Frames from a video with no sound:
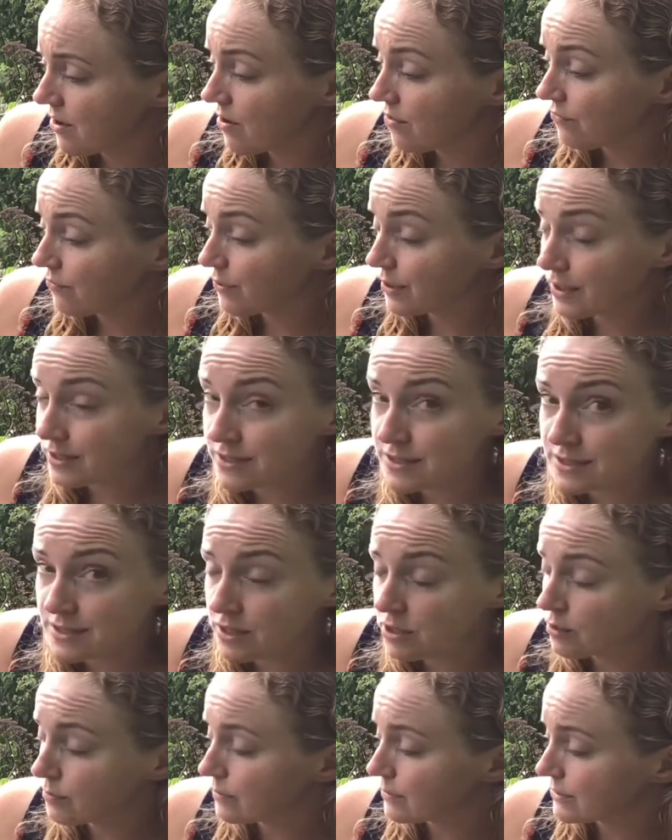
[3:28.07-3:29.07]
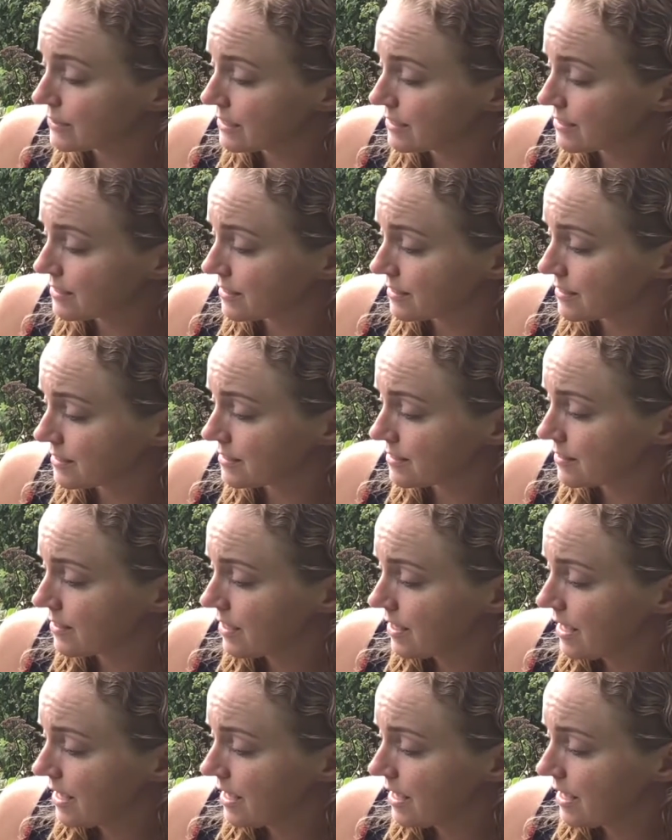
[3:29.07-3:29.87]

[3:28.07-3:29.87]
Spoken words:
for a considerable distance